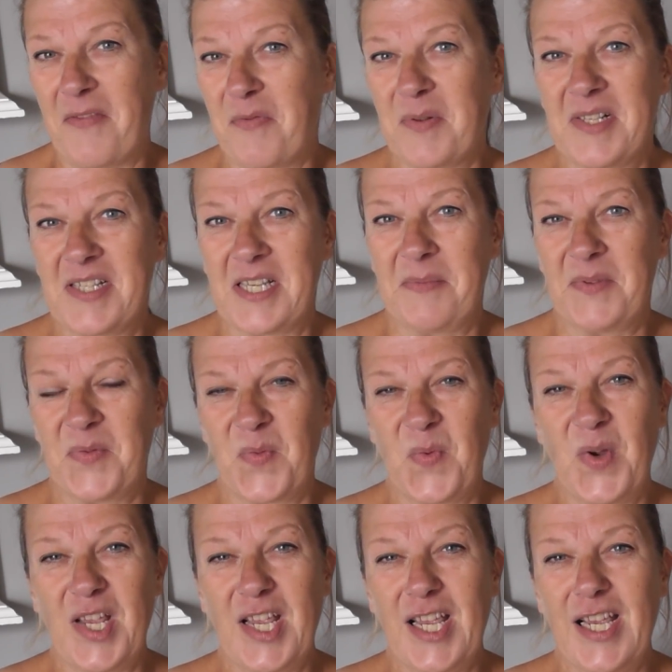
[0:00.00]
Everyone seems
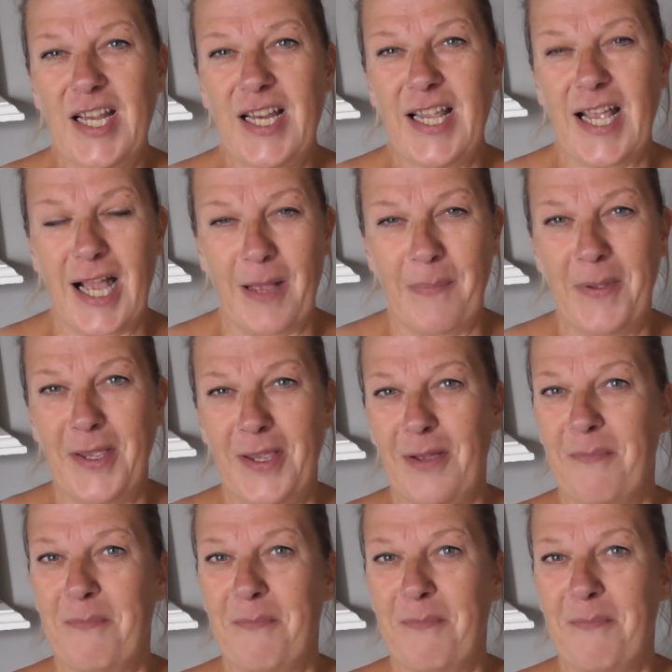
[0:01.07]
really happy